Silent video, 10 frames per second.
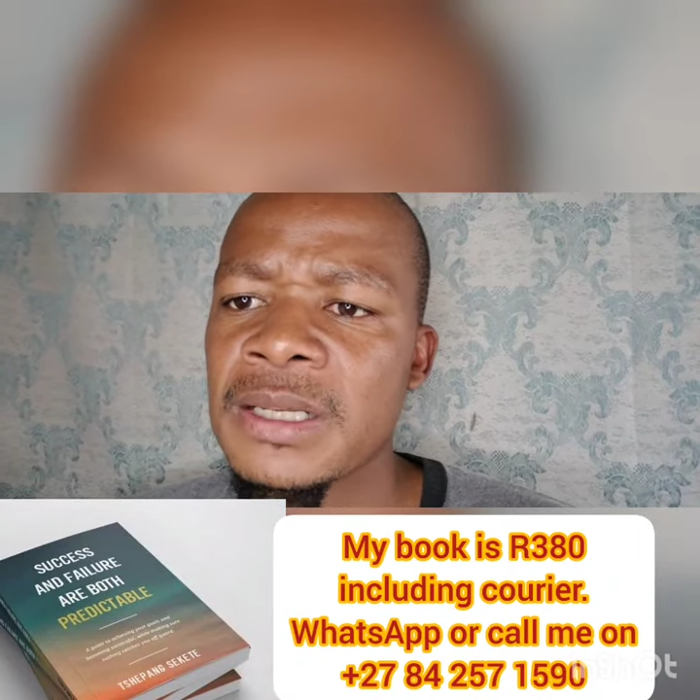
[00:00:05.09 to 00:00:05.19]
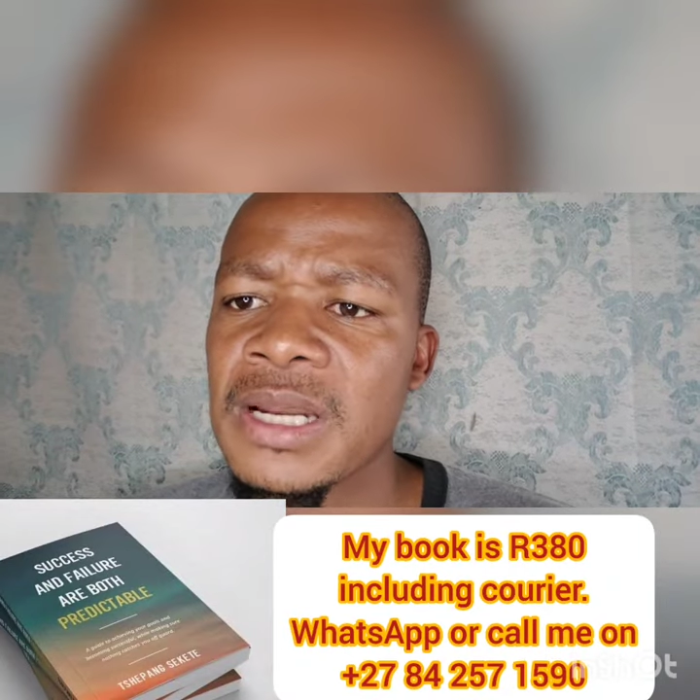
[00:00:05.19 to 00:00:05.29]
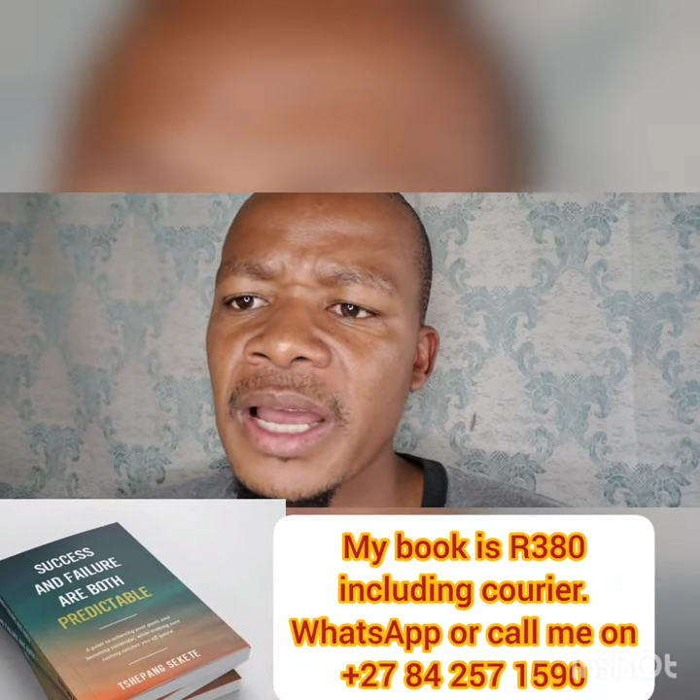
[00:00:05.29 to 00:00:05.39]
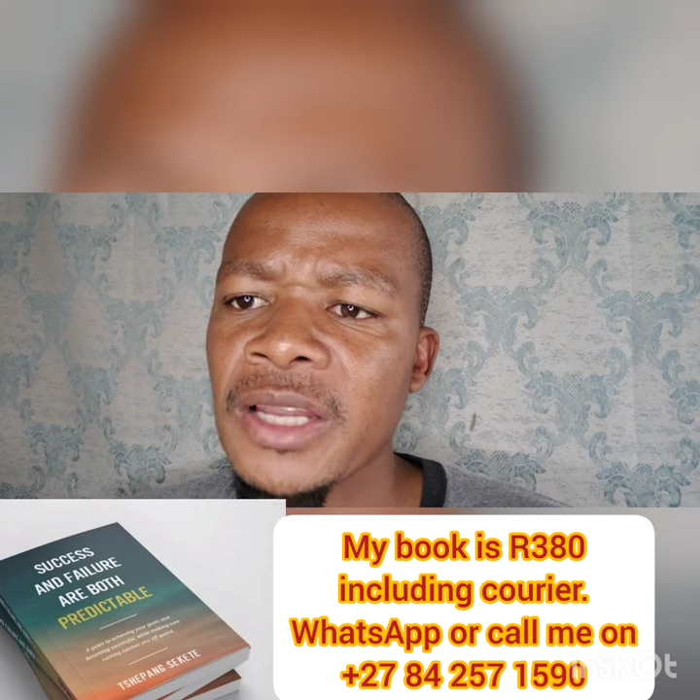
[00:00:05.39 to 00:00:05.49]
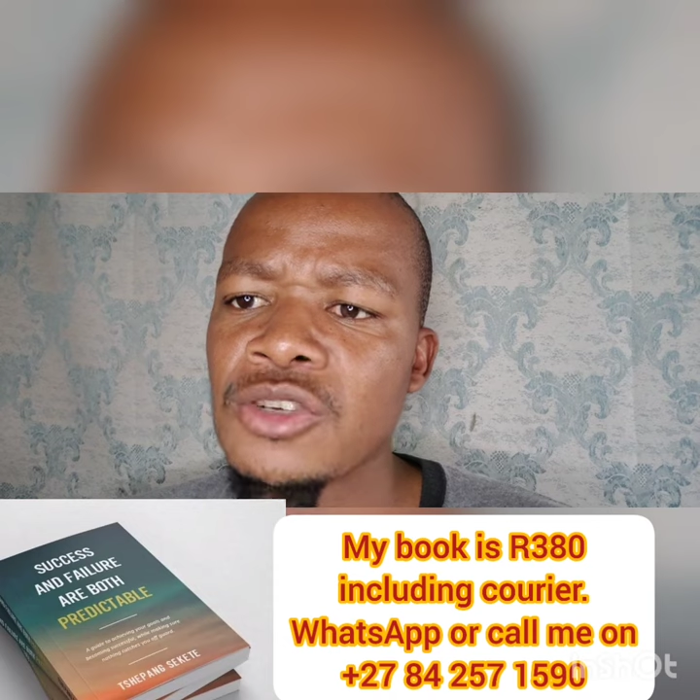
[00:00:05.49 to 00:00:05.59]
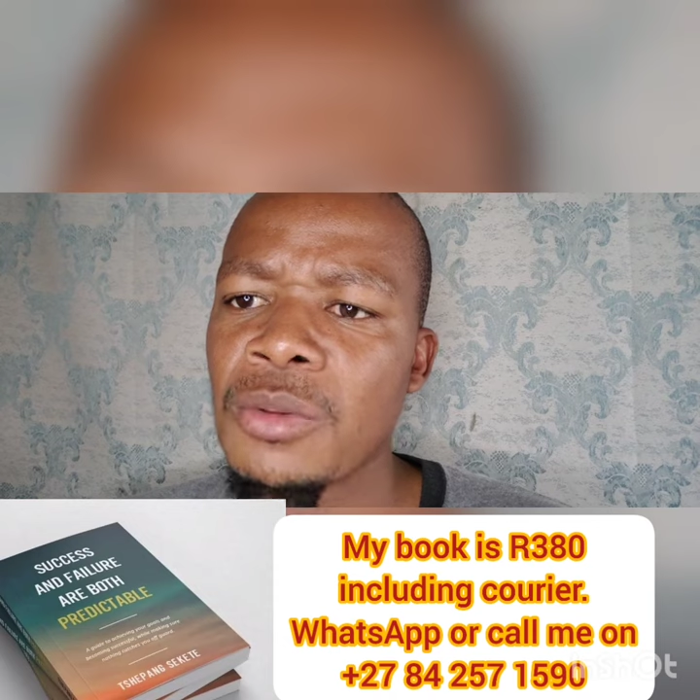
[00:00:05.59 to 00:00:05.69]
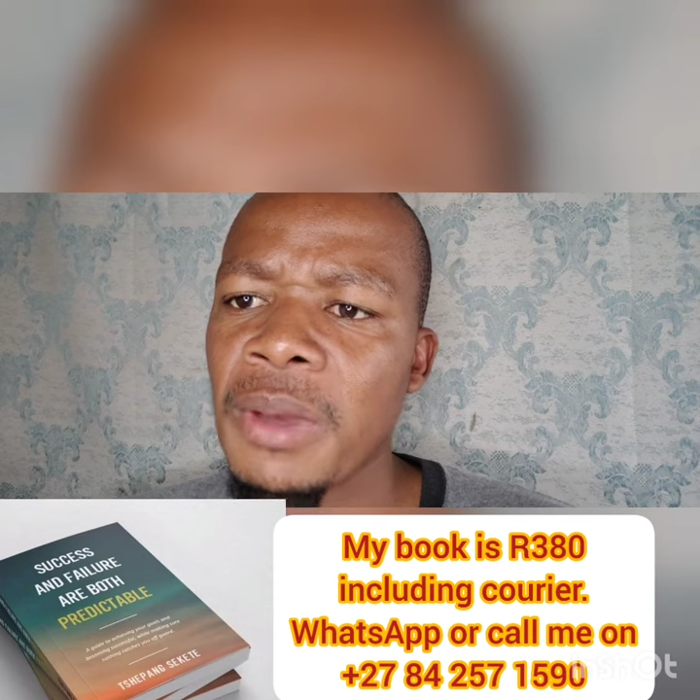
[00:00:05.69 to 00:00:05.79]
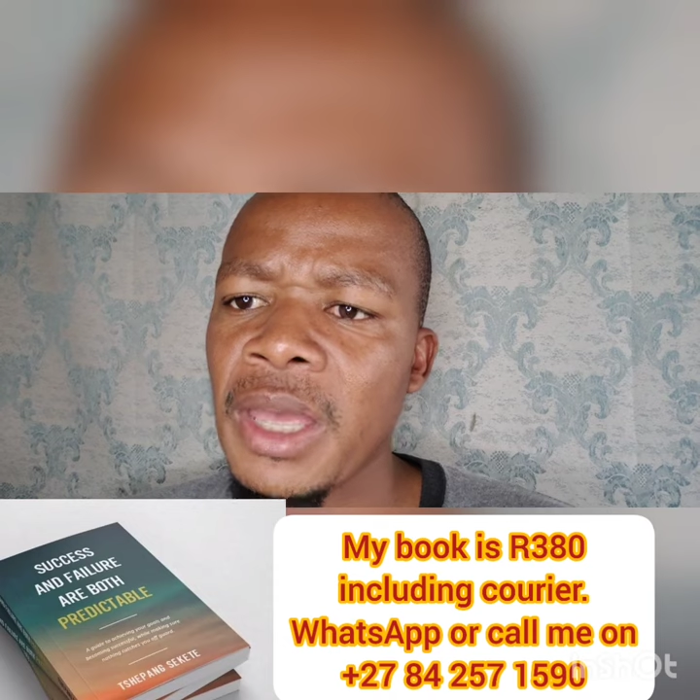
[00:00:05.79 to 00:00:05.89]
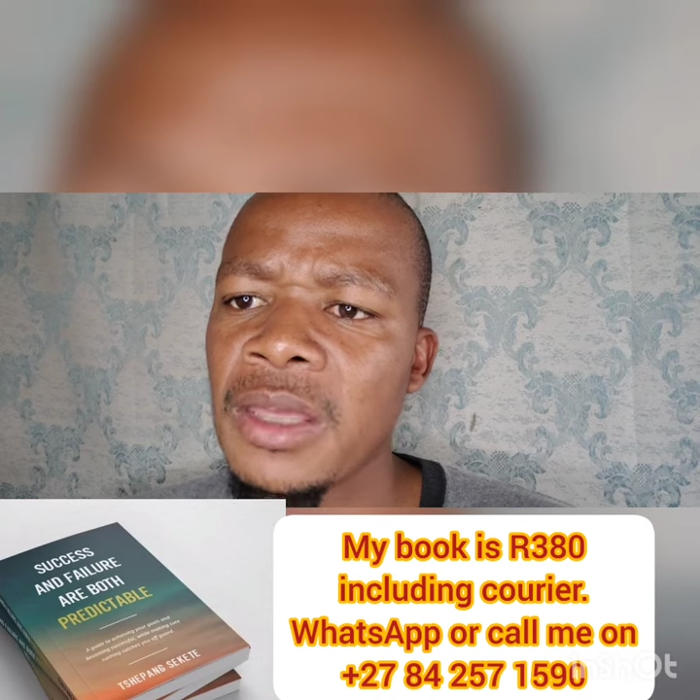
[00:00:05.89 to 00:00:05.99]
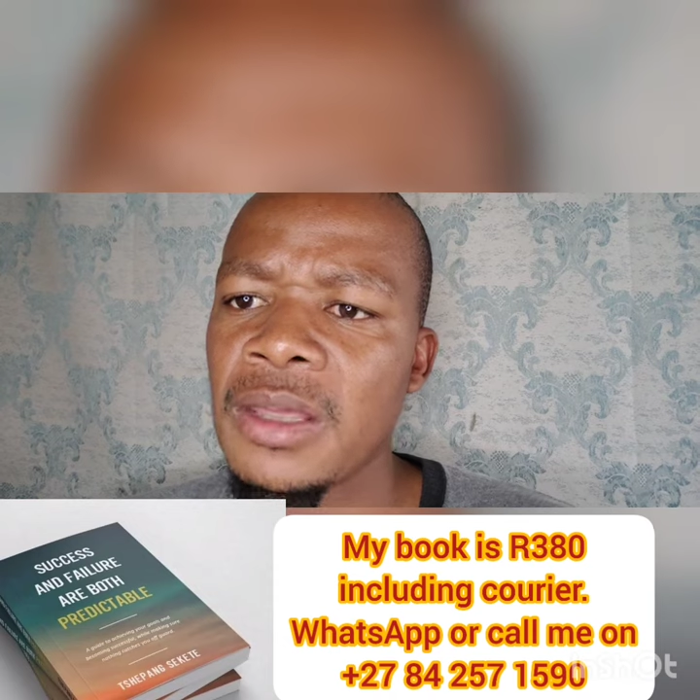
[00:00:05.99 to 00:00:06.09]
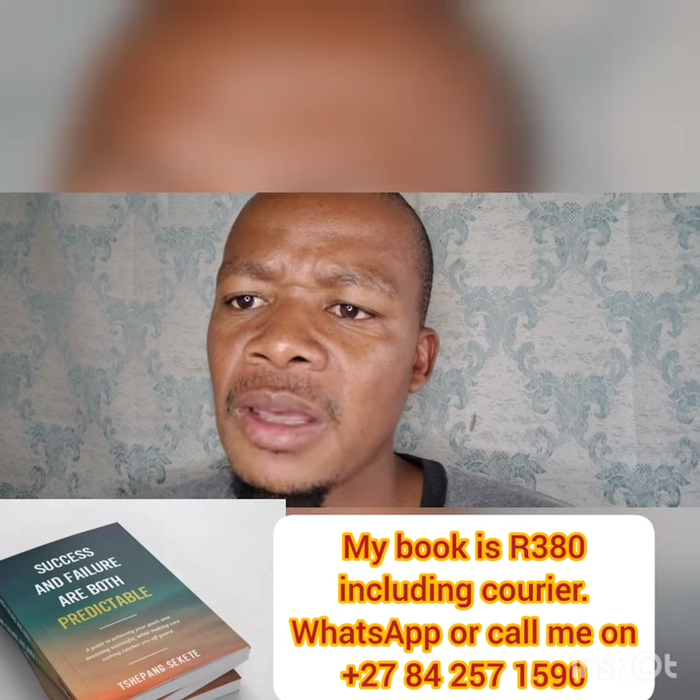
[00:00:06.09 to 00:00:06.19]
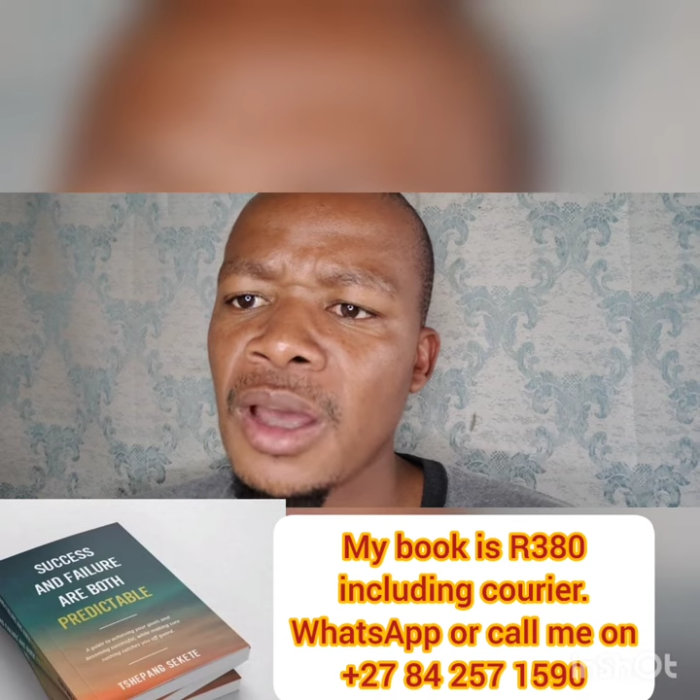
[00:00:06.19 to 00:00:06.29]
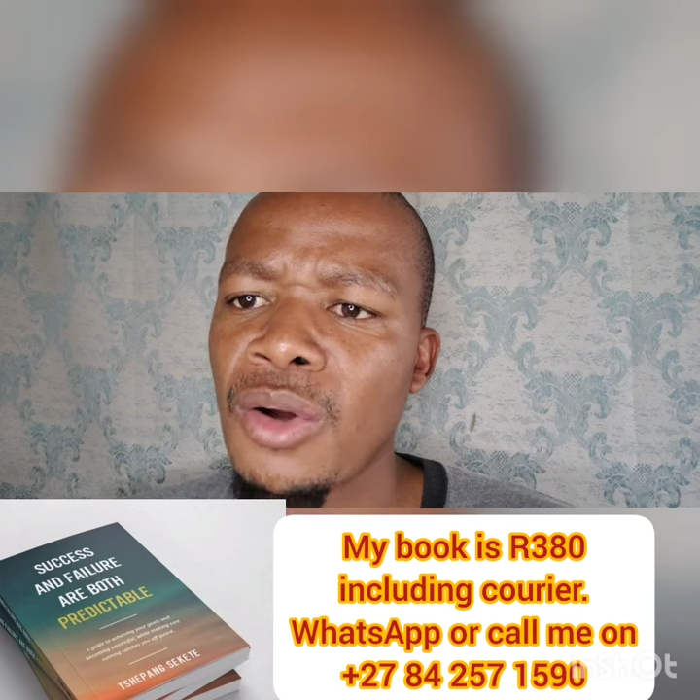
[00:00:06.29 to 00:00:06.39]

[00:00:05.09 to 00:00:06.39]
trying to make